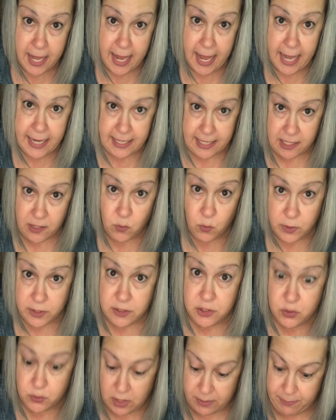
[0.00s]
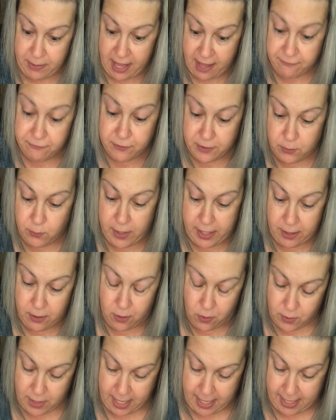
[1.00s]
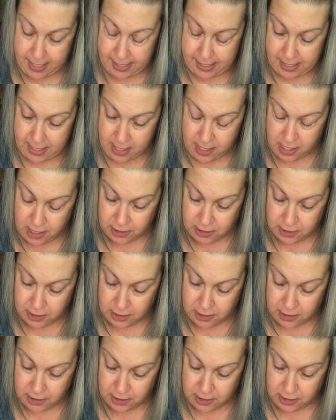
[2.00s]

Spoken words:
and it will drip everywhere, okay?